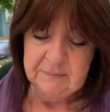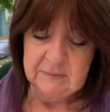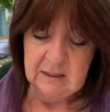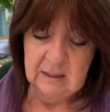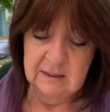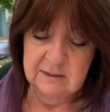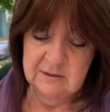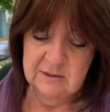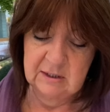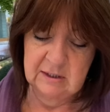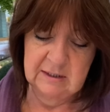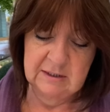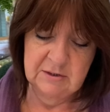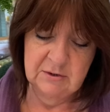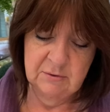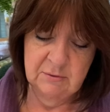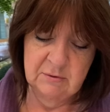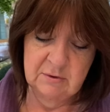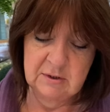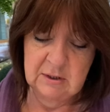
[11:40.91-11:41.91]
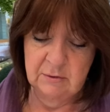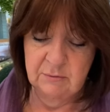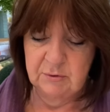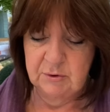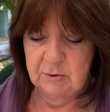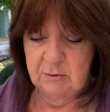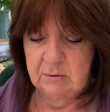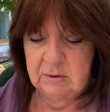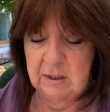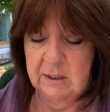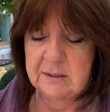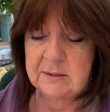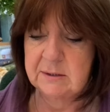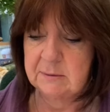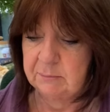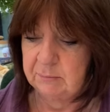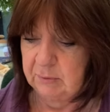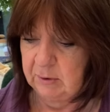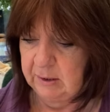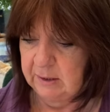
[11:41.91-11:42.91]
I certainly don't do lights
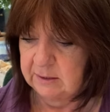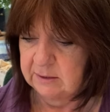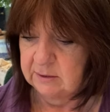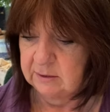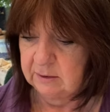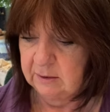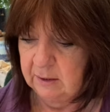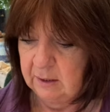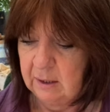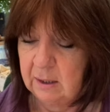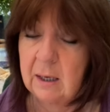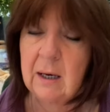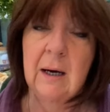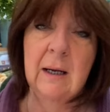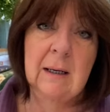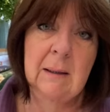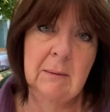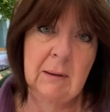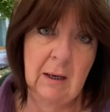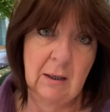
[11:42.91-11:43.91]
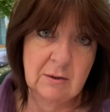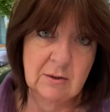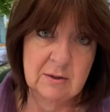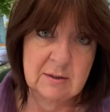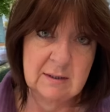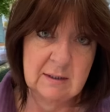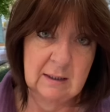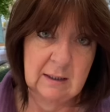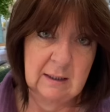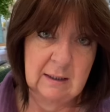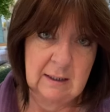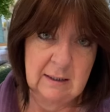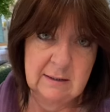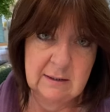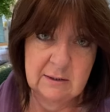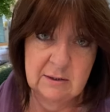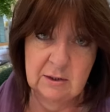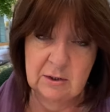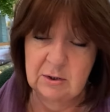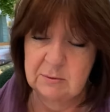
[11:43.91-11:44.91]
and brights. And I'm going to squeeze,
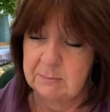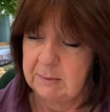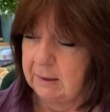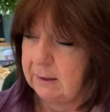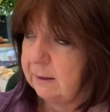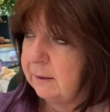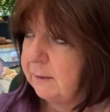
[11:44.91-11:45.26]
excuse me.